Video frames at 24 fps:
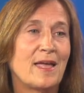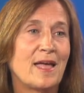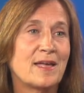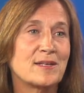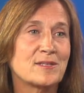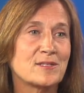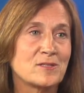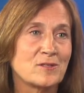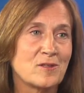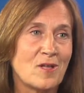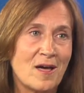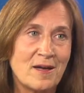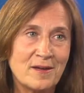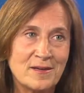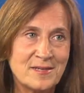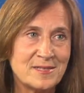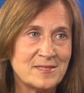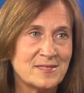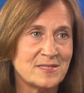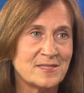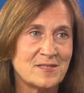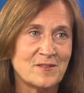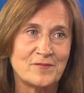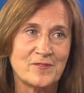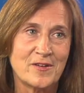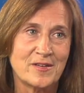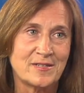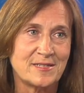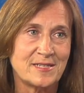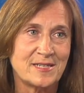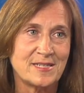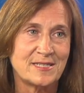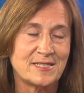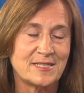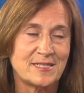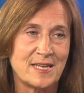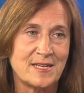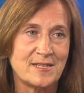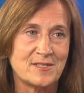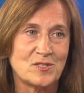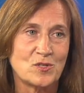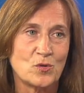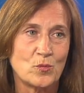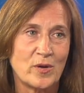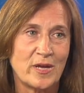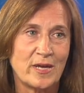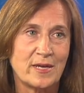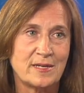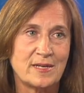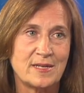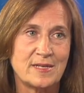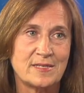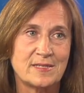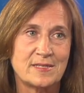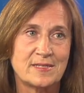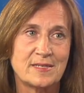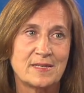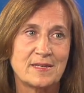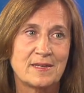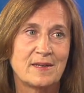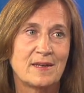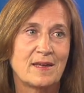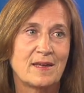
As long as the funding stays the way it is,